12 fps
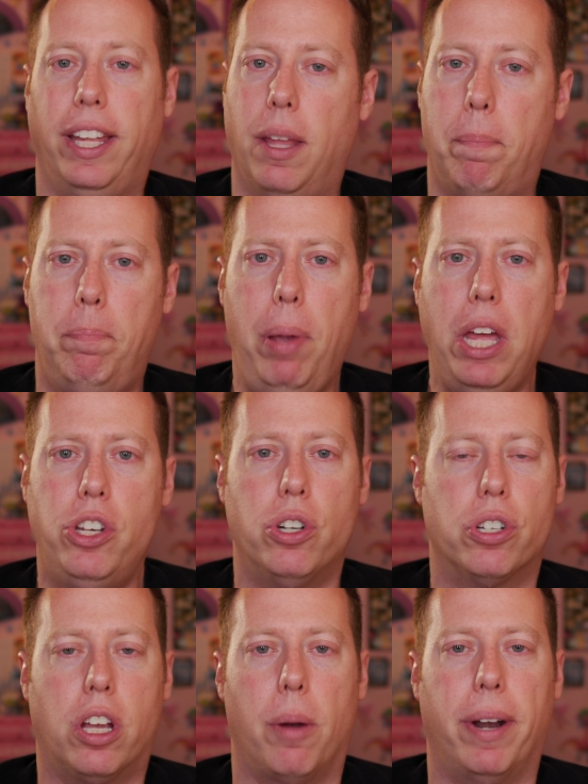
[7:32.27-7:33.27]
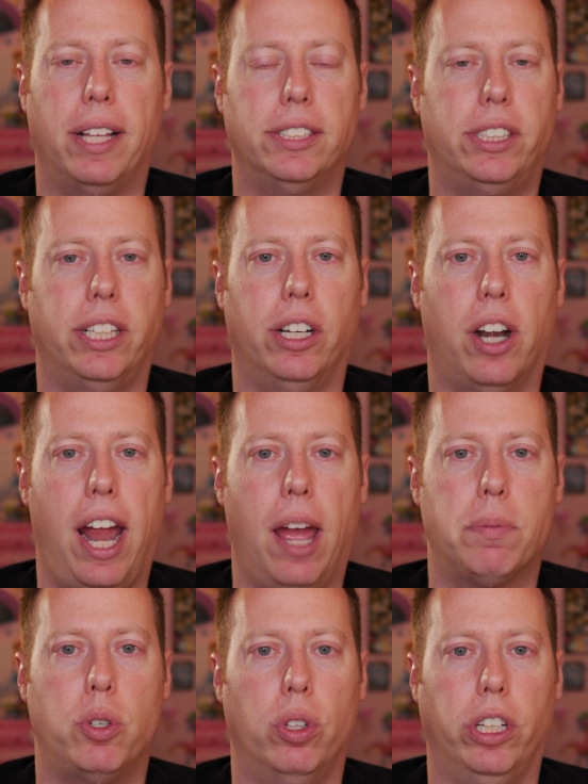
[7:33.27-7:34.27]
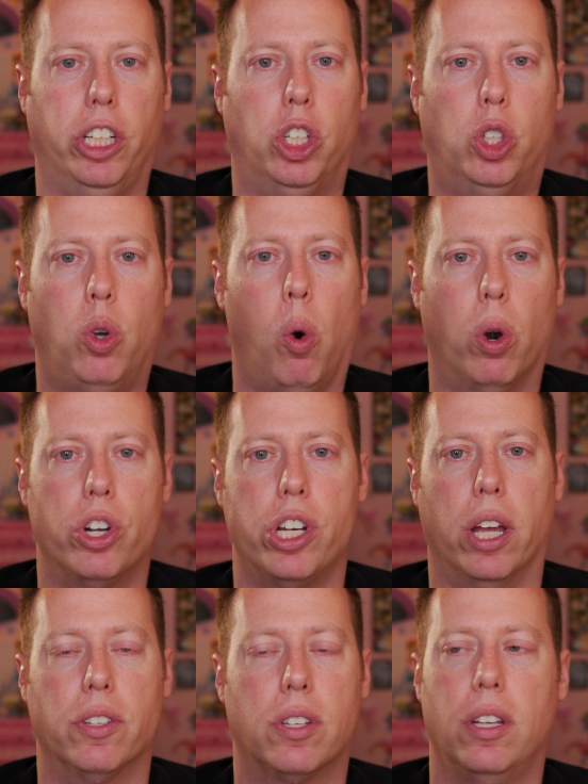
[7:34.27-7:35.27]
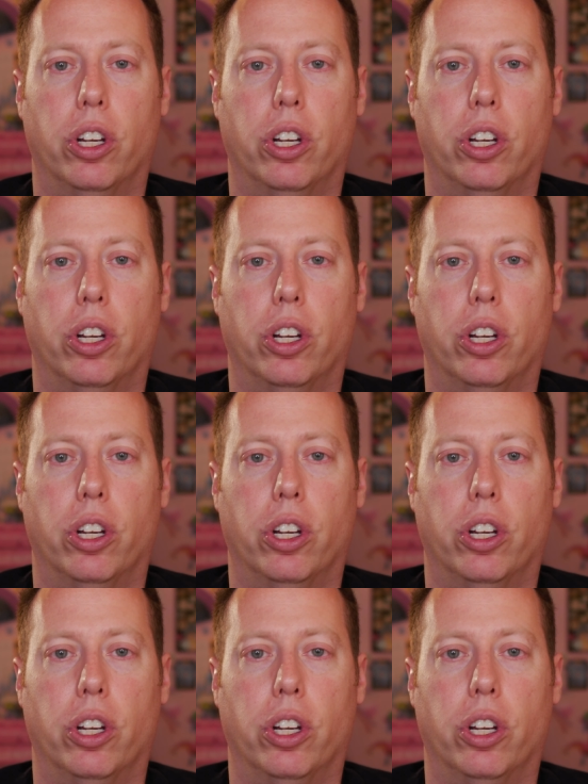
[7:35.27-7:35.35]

and the pictures coming out of this thing are absolutely gorgeous.